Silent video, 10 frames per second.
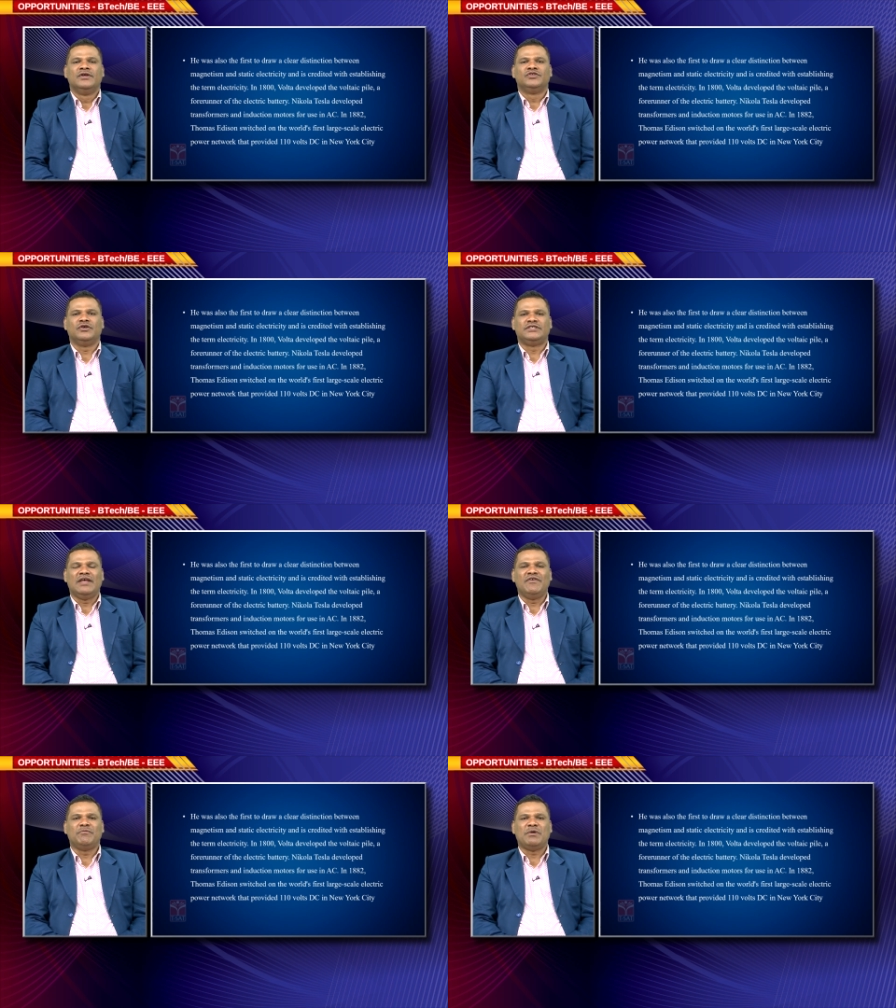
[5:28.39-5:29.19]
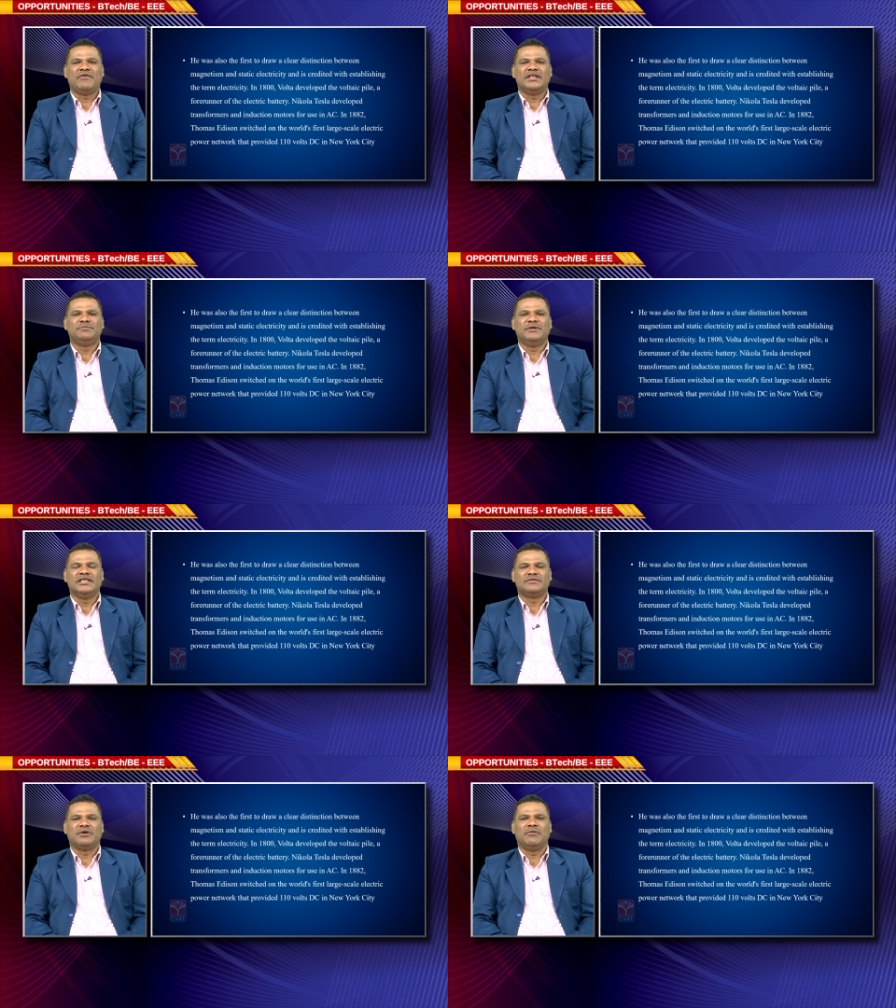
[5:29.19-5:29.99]
so saving power is
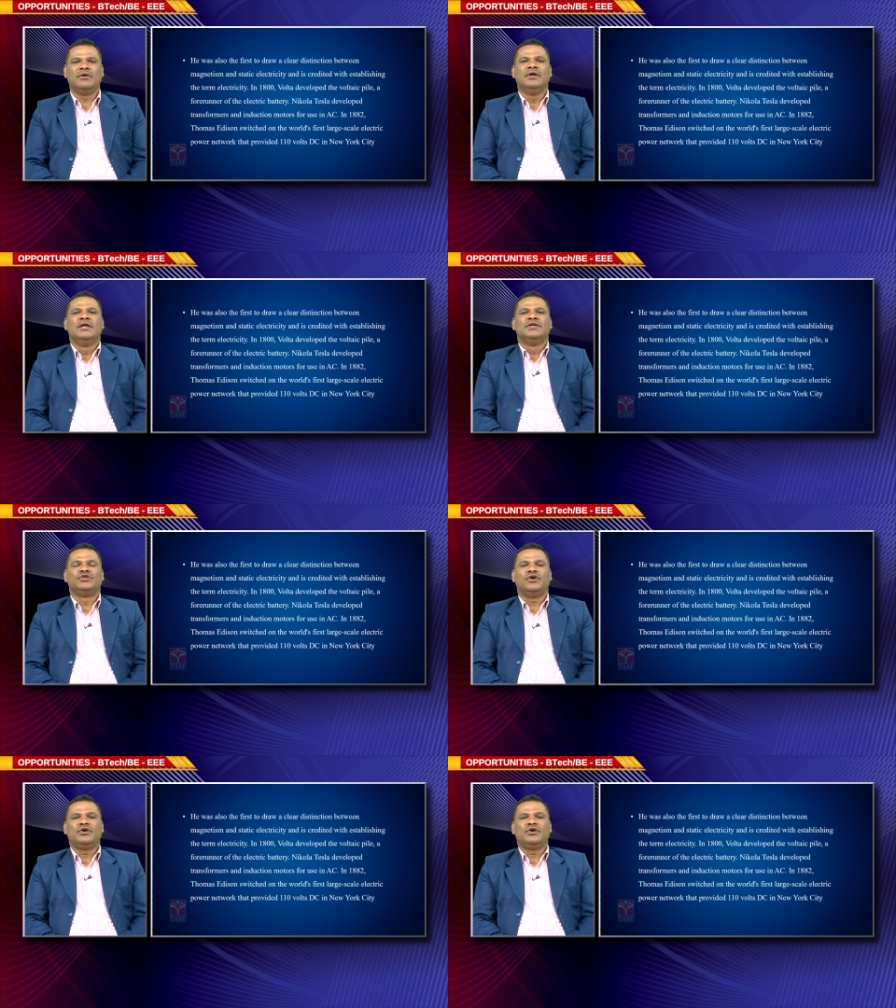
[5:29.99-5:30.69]
biggest problem so